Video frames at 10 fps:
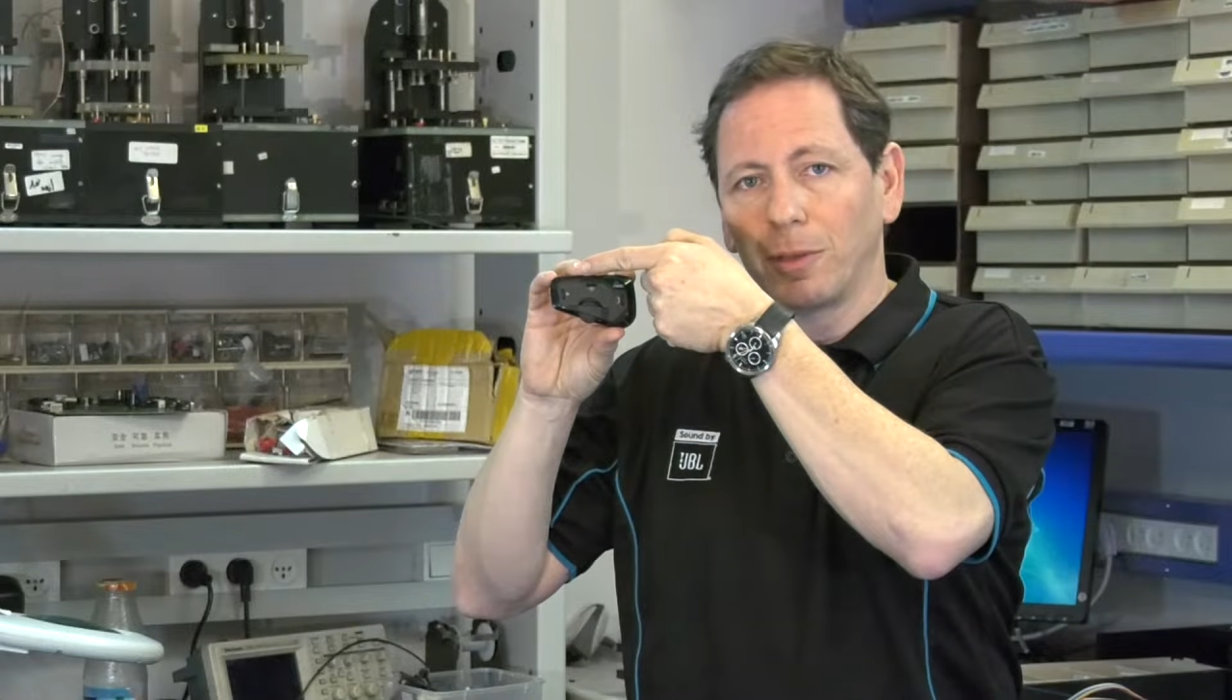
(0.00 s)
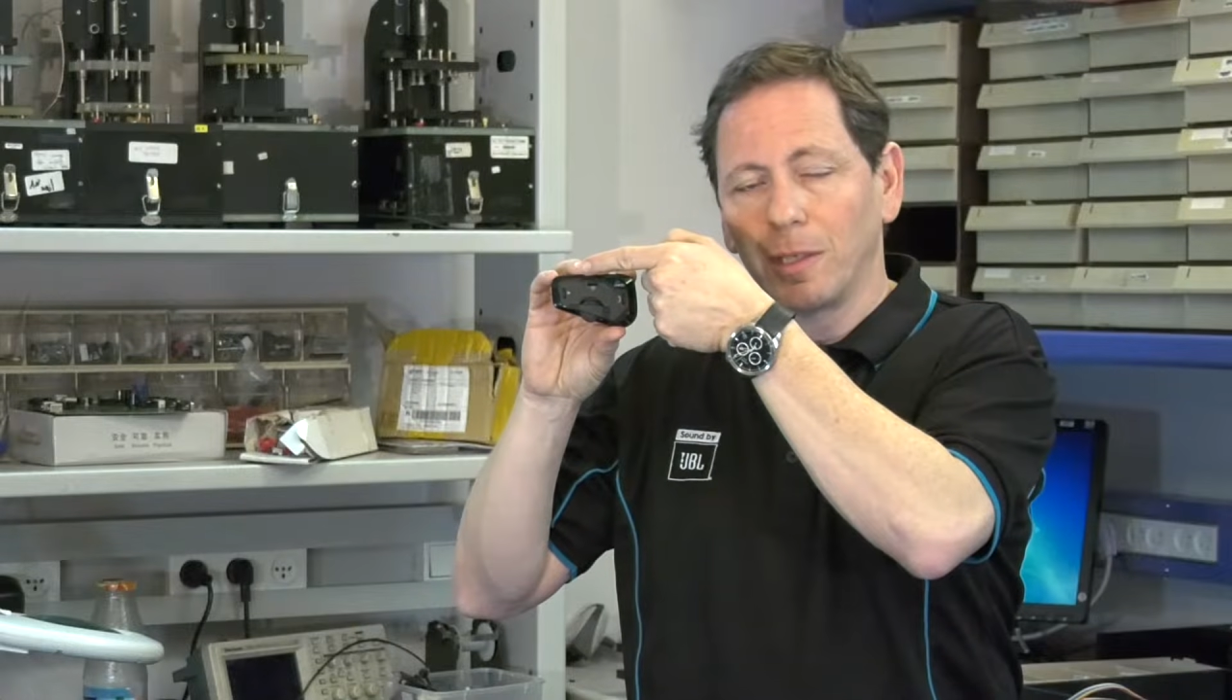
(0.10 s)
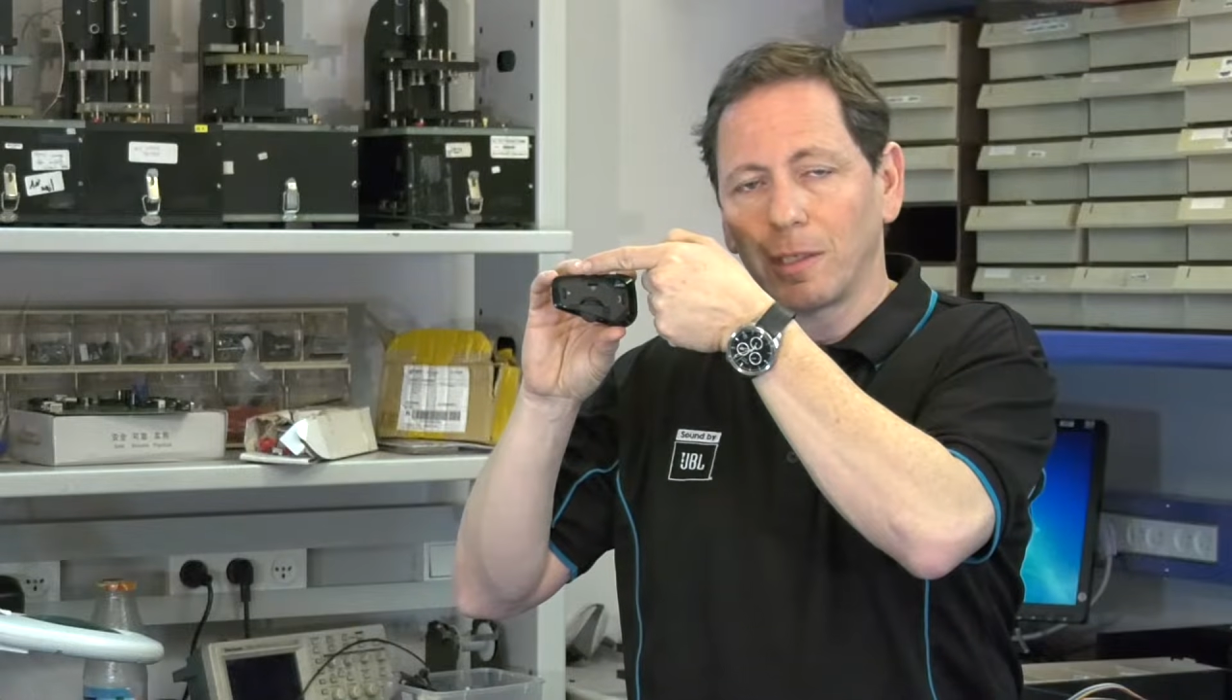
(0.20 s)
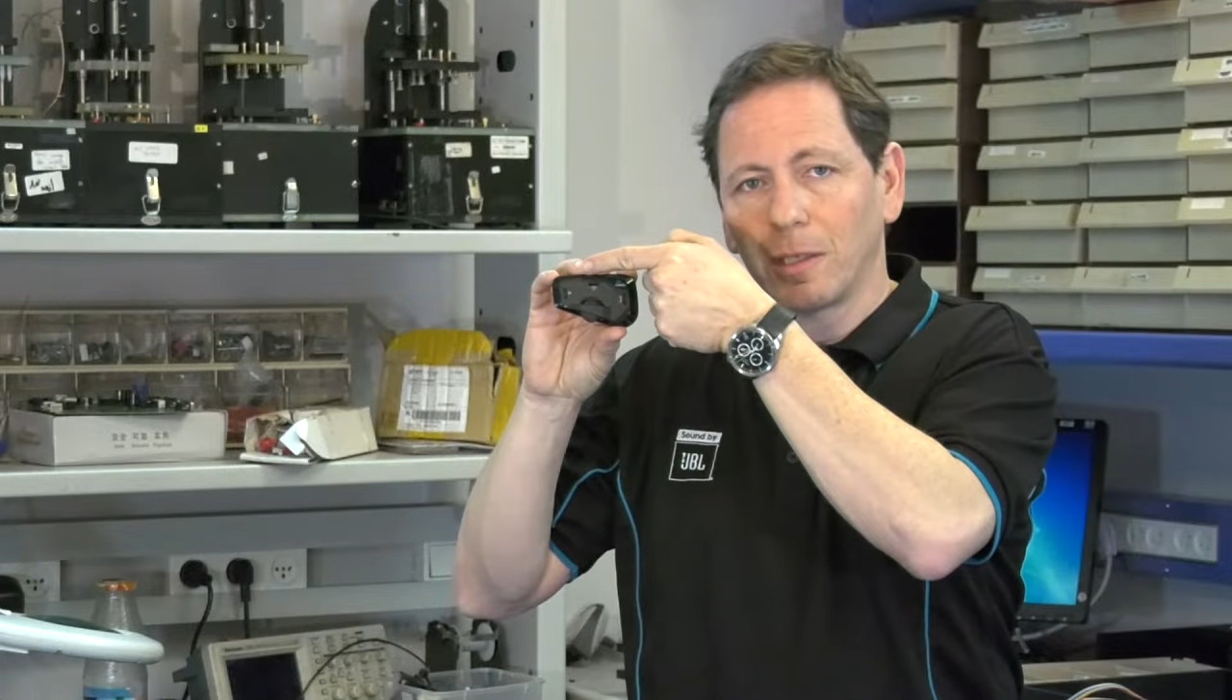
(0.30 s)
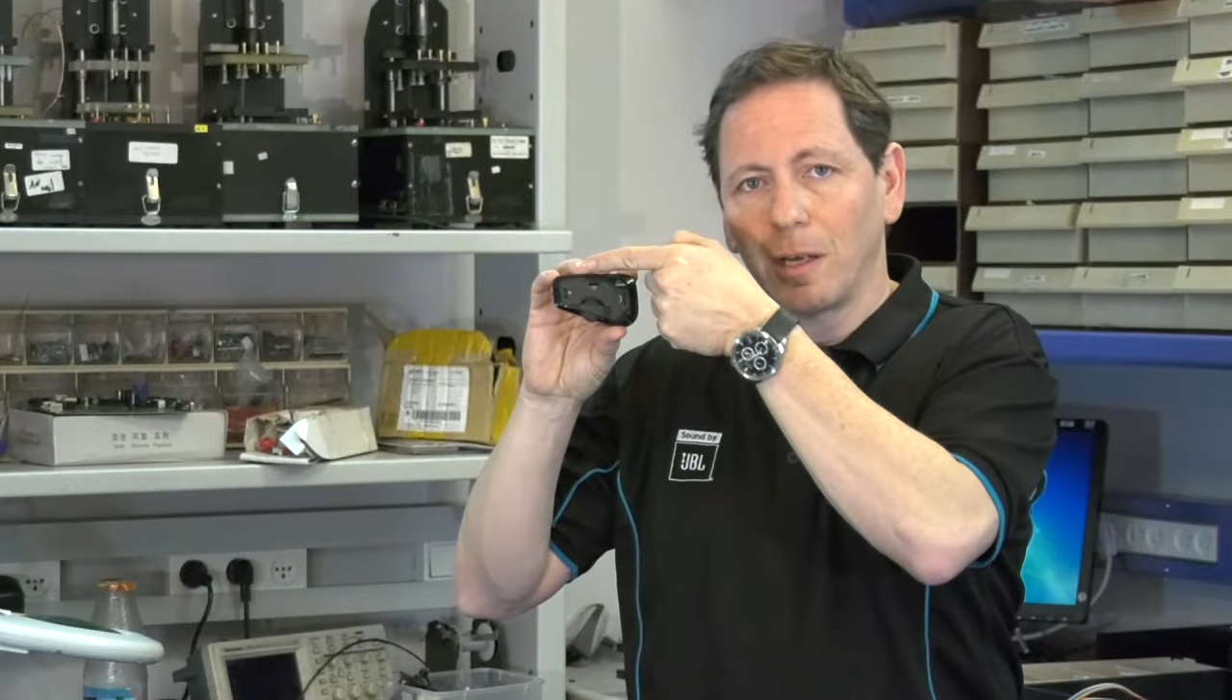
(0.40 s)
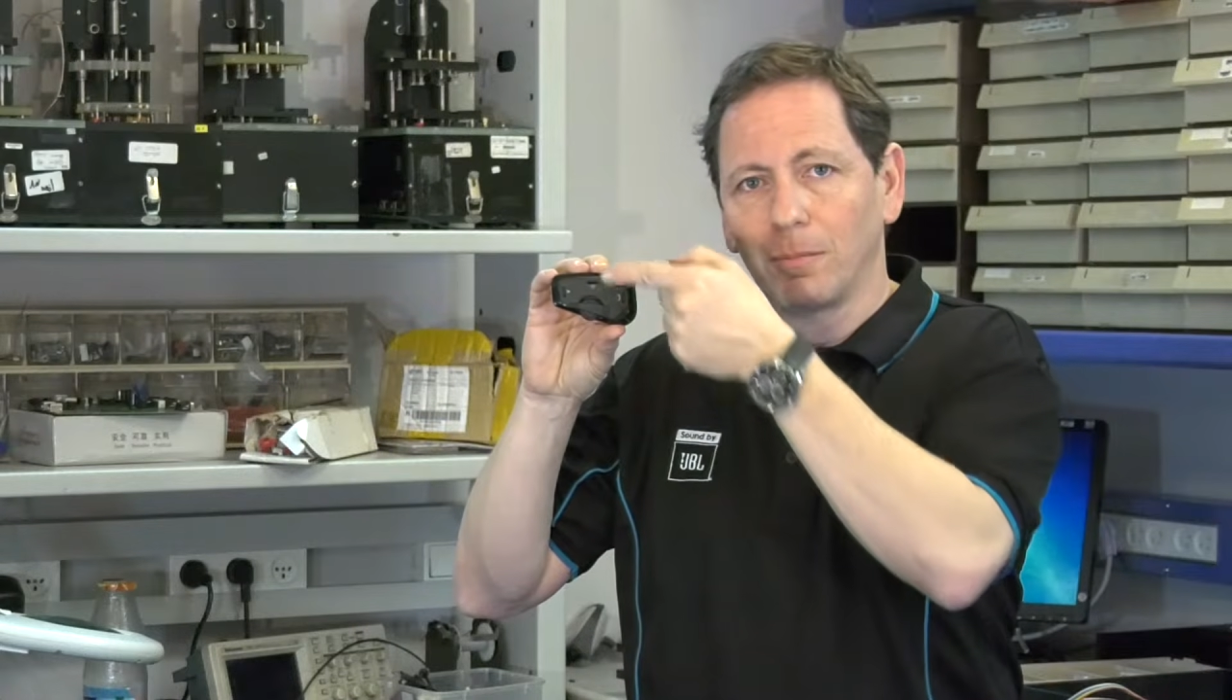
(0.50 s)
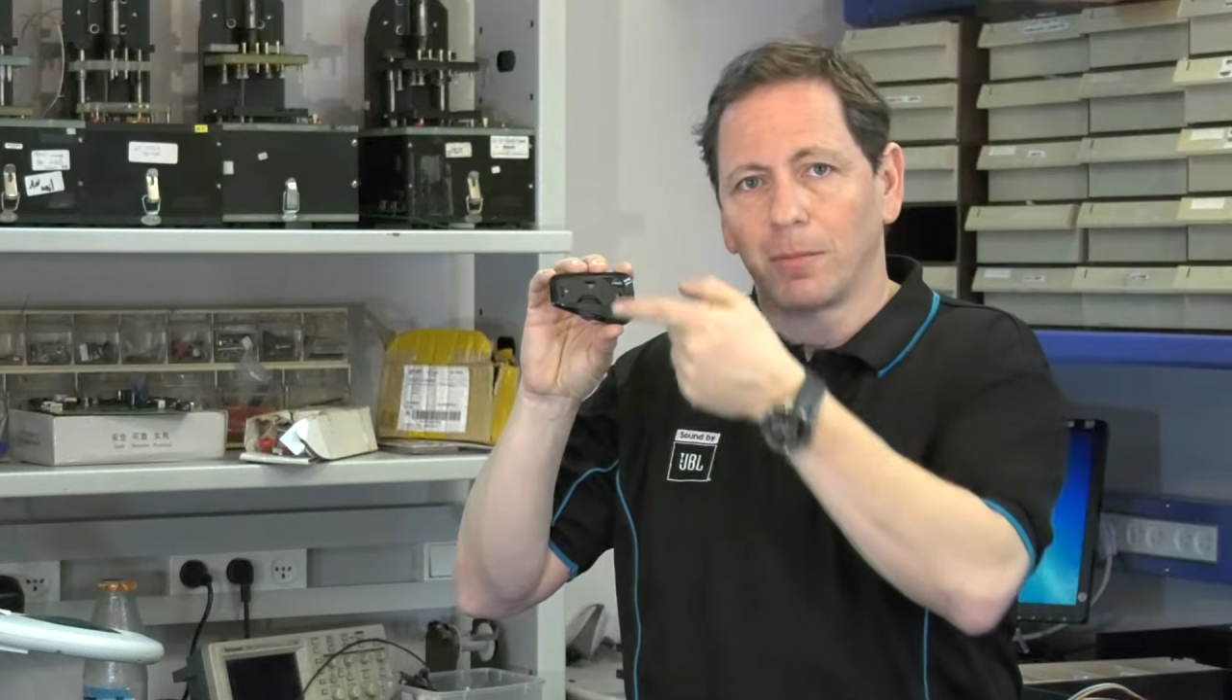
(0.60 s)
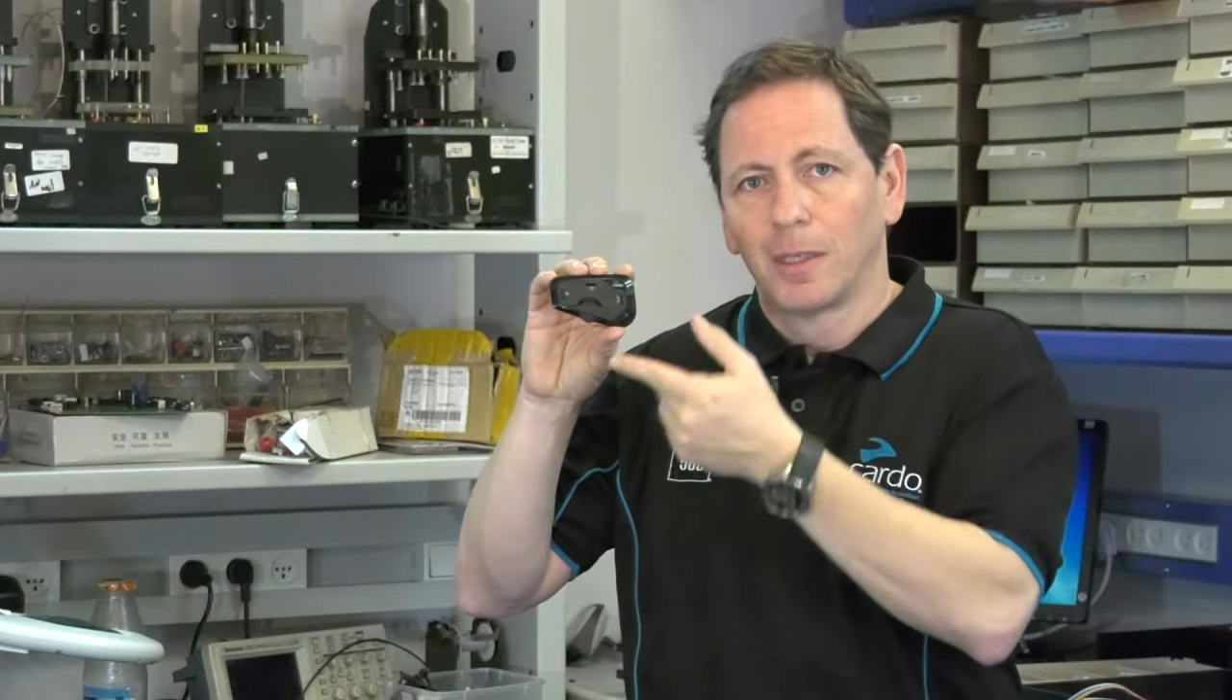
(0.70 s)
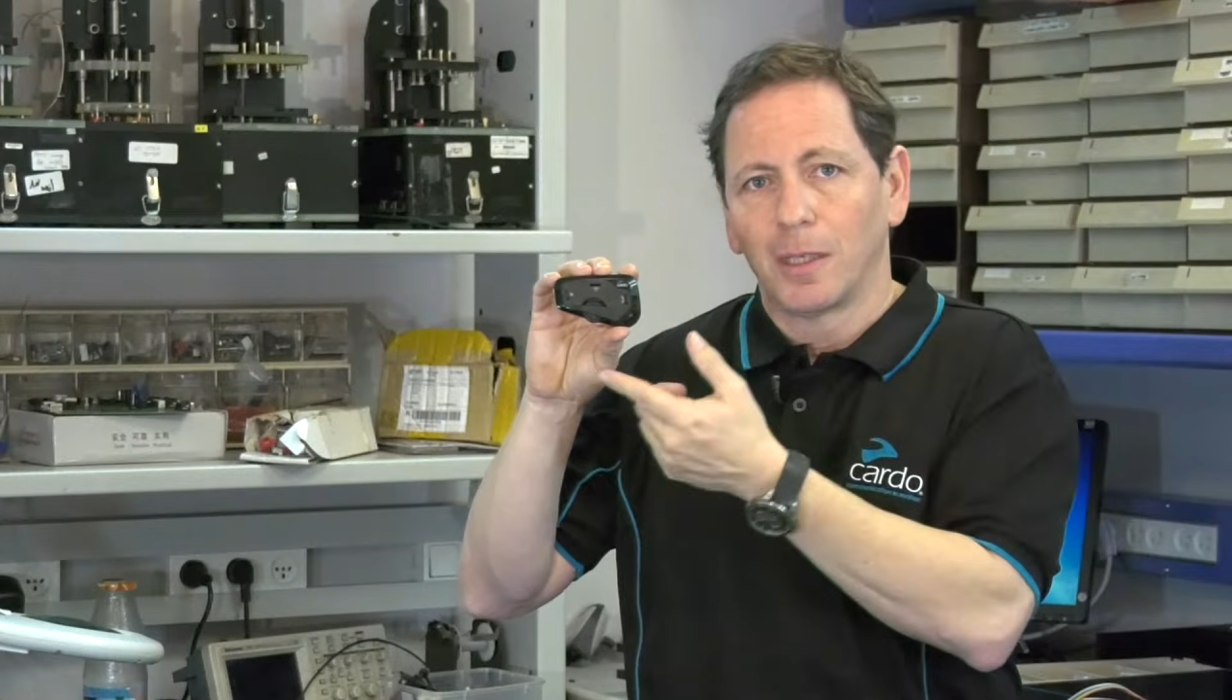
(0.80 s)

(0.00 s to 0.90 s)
intercom,